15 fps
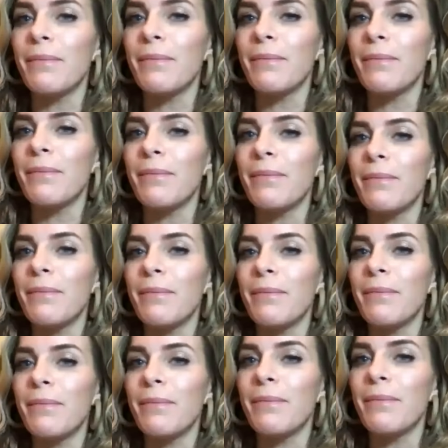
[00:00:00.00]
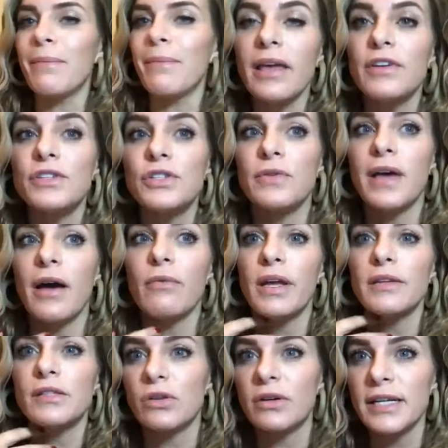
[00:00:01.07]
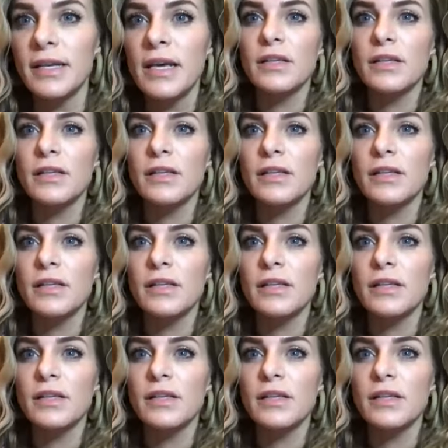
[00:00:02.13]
So I even do that with stories.